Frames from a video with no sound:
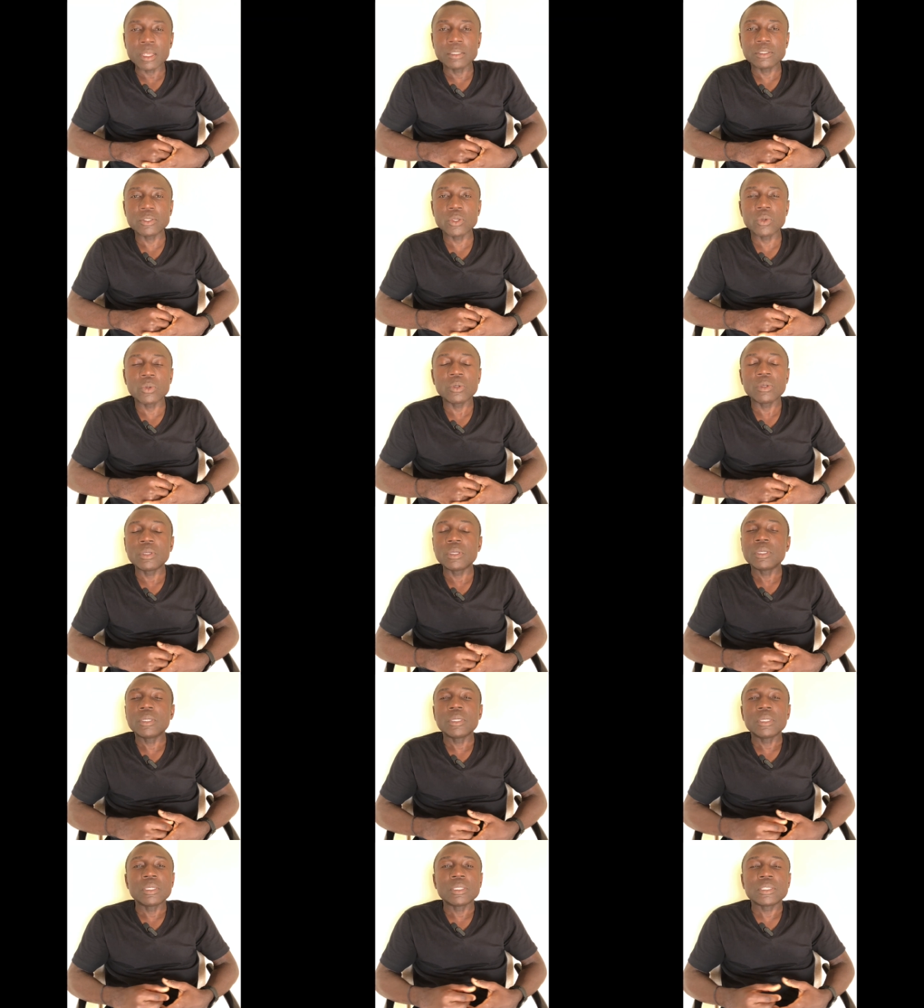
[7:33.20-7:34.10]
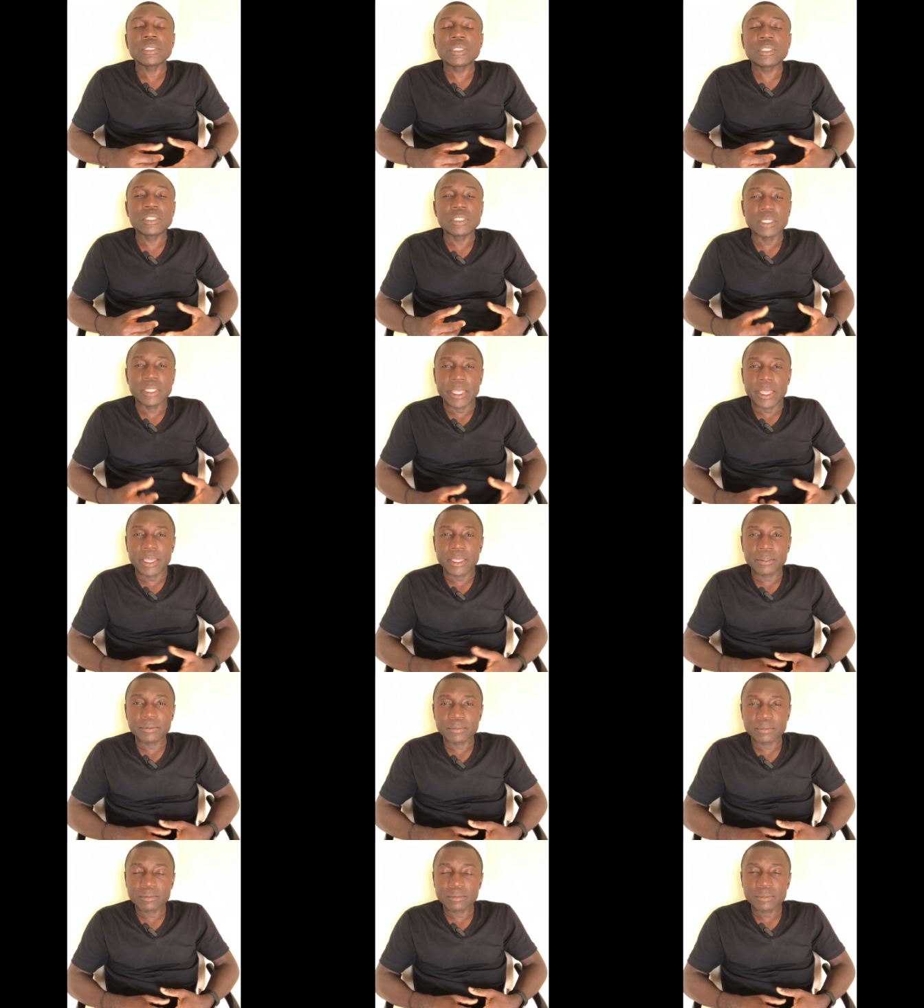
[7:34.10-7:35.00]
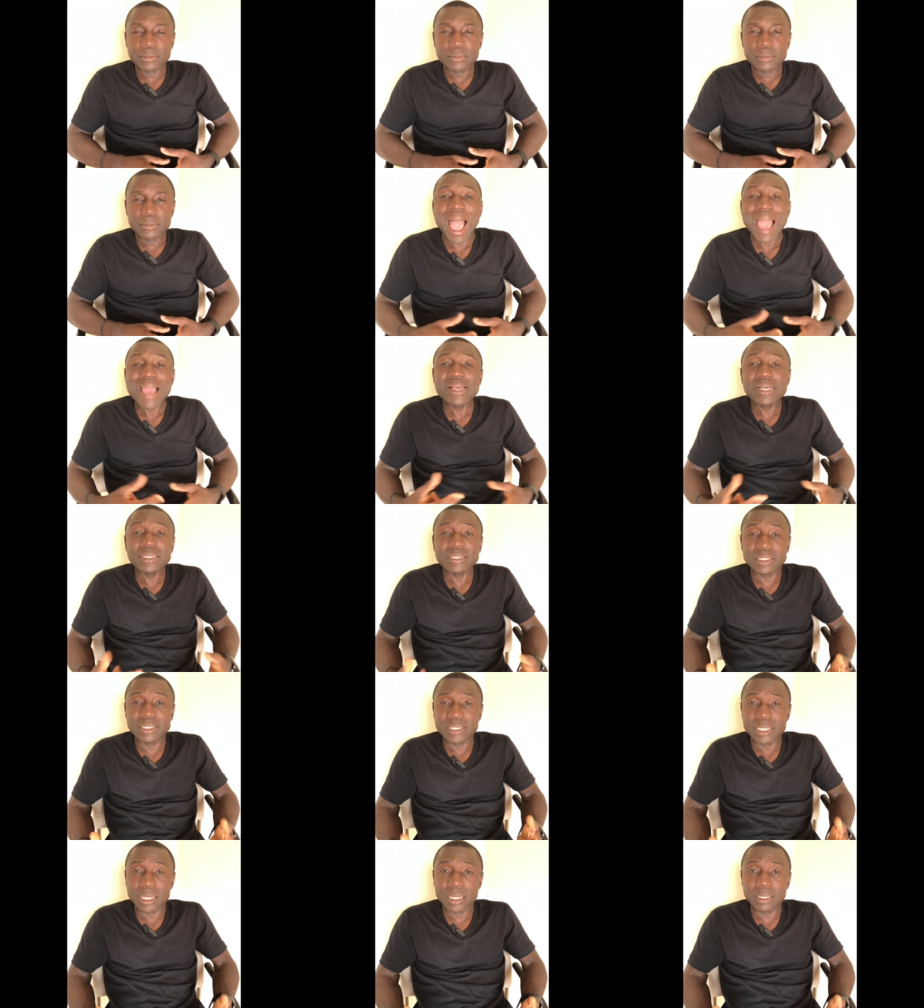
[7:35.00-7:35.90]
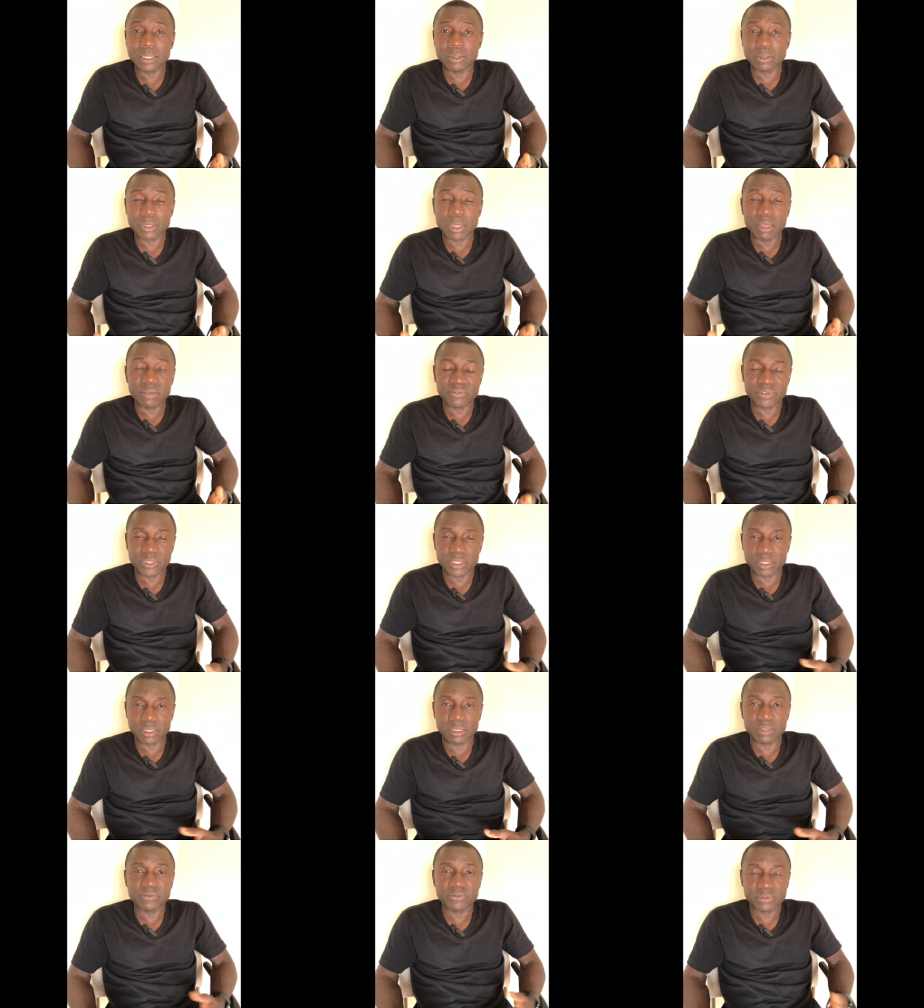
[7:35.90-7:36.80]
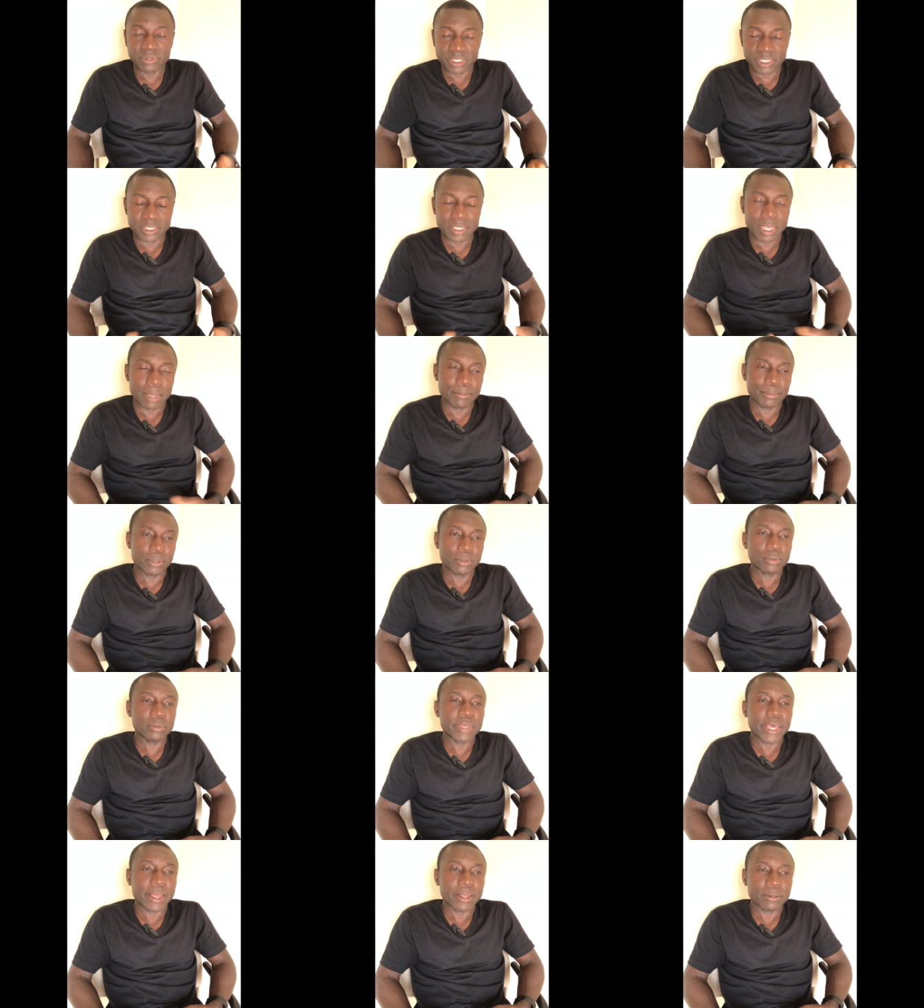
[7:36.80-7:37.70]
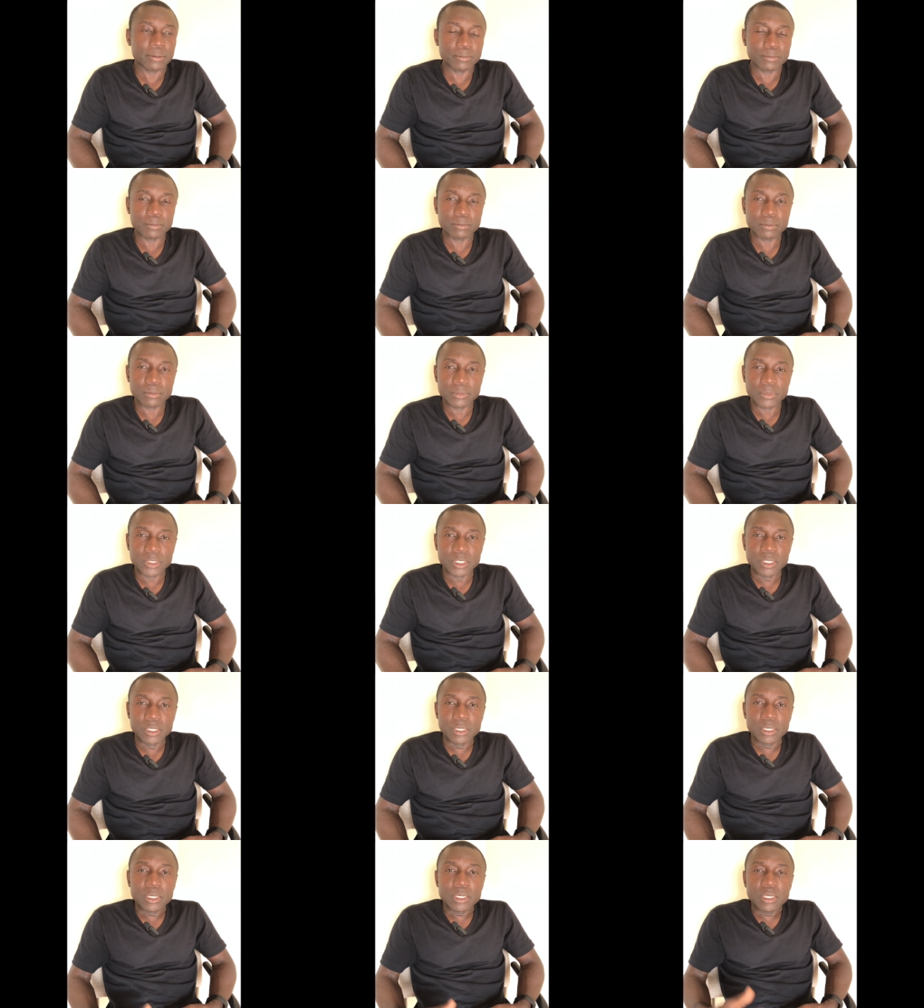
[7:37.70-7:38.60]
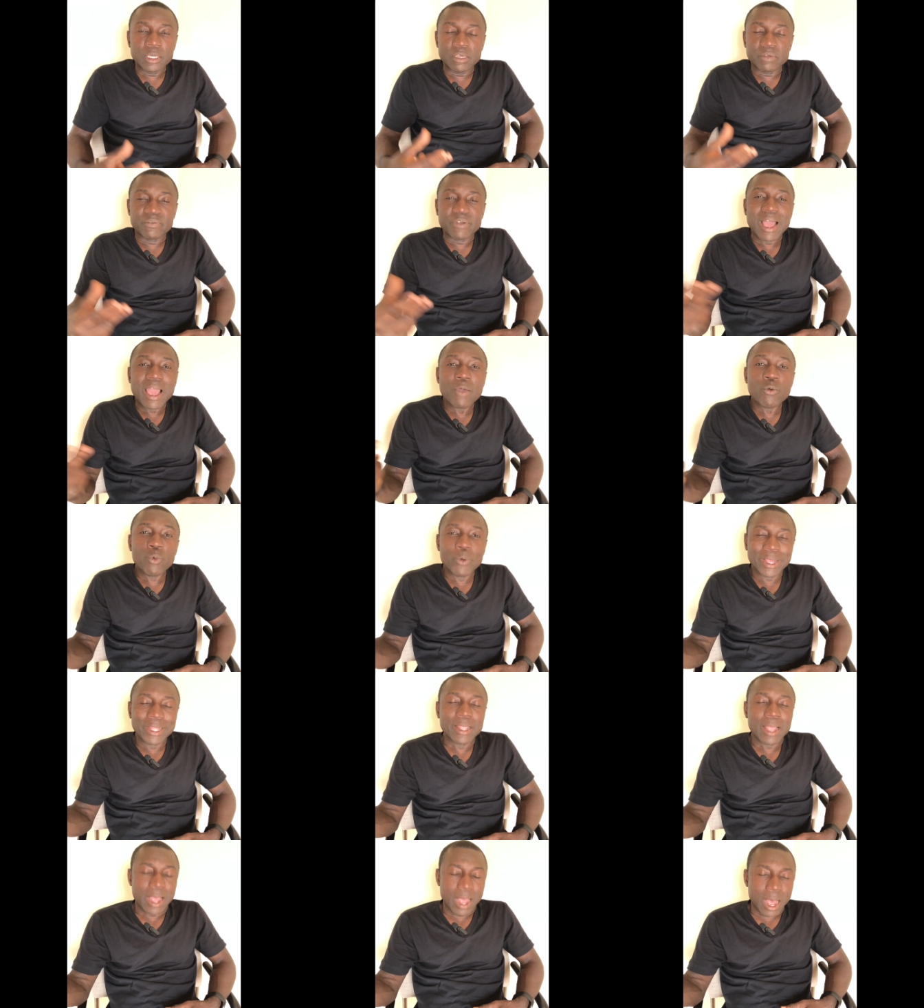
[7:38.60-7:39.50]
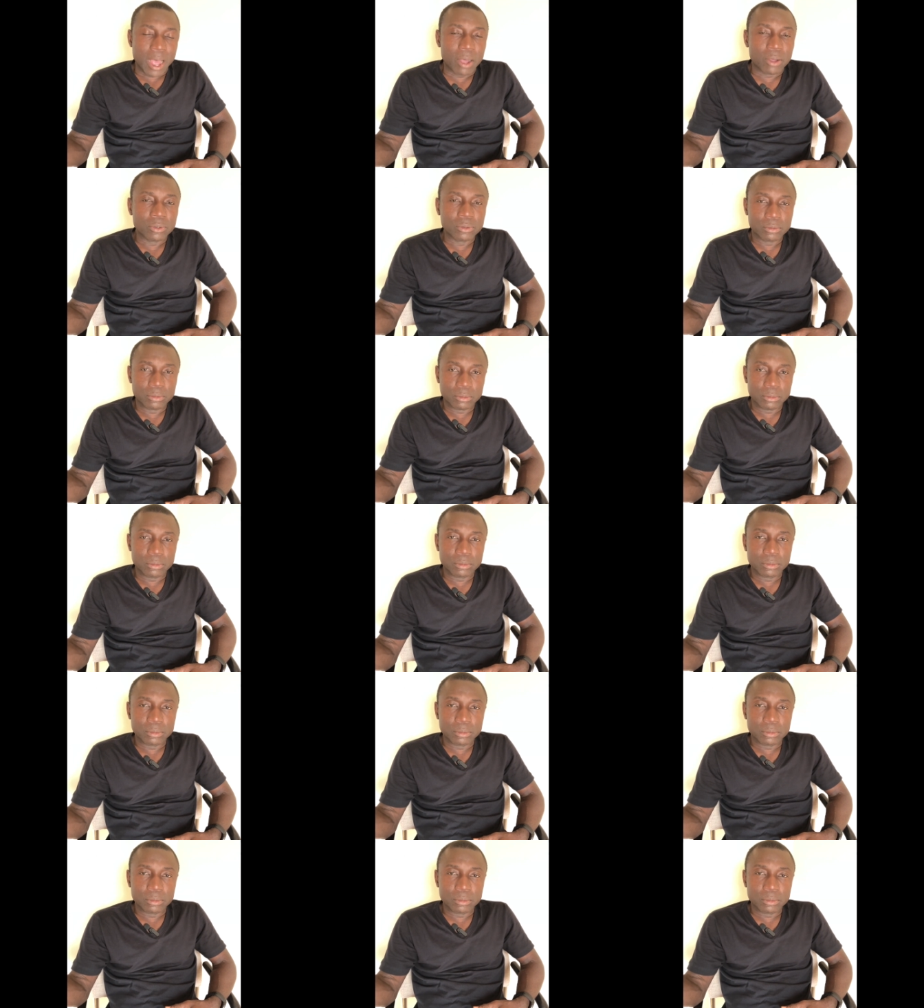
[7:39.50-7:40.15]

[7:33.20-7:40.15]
So today, I can tell you confidently, for example, that if I went out,